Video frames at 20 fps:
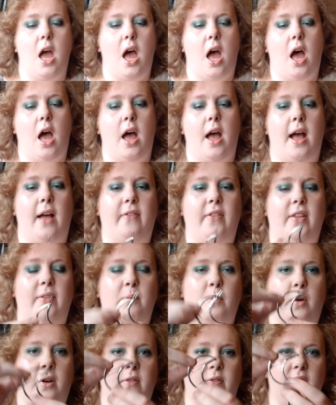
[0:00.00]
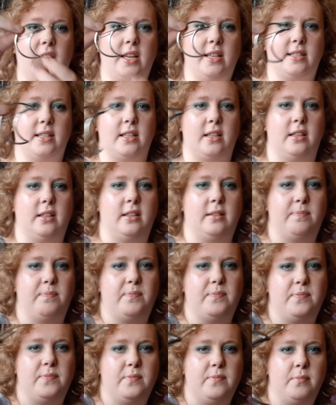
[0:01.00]
And then one of these little
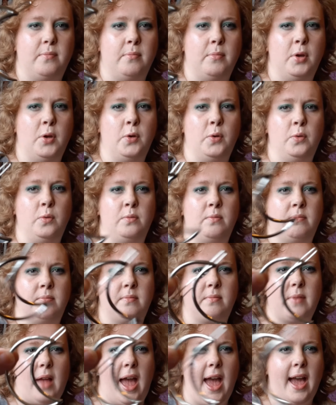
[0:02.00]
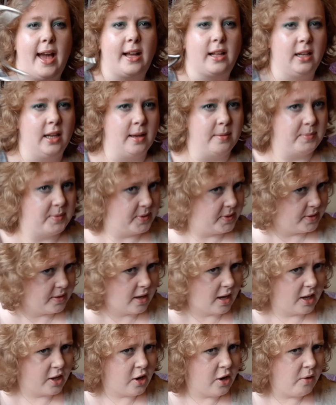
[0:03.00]
moon hair clips.
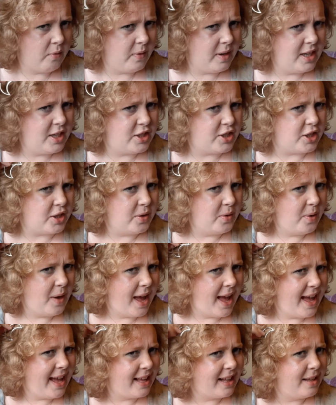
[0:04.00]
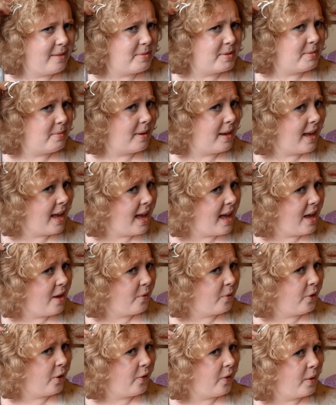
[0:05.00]
I can't really do hair clips in my hair,
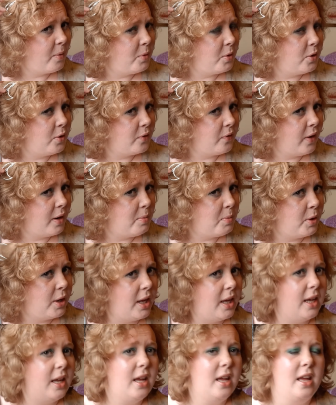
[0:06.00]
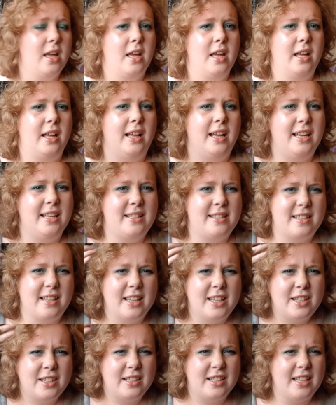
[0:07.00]
although that would look very pretty. It's
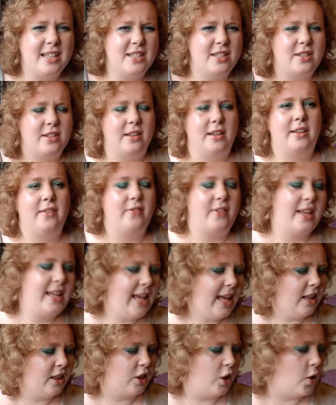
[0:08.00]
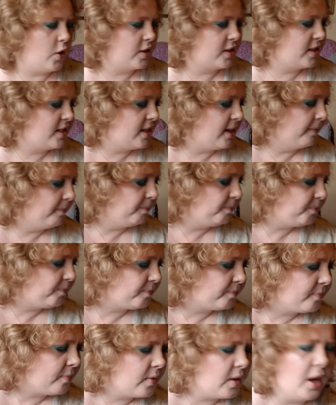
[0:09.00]
like, they get lost.
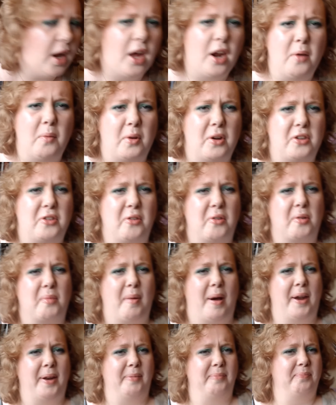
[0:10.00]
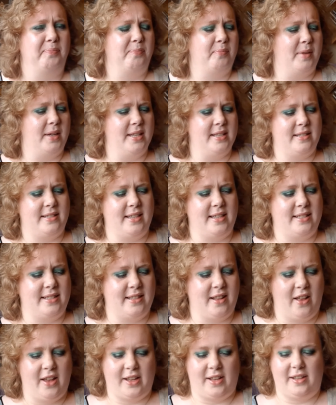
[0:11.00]
I don't want to talk about it, but it's
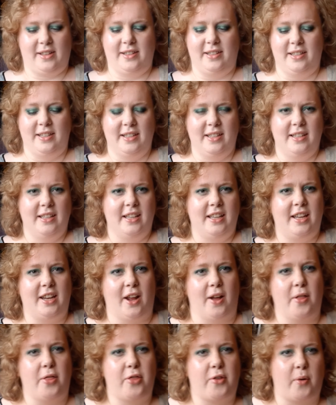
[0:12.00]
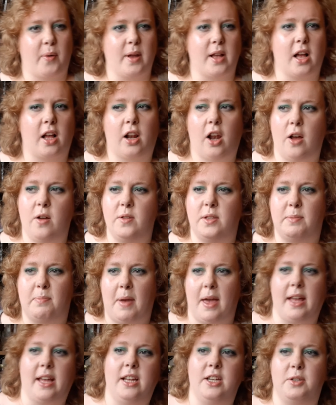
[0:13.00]
like, you know, throwing a clothes
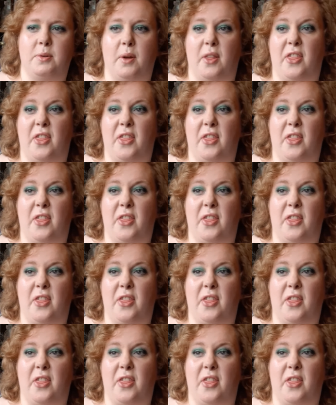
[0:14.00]
peg into a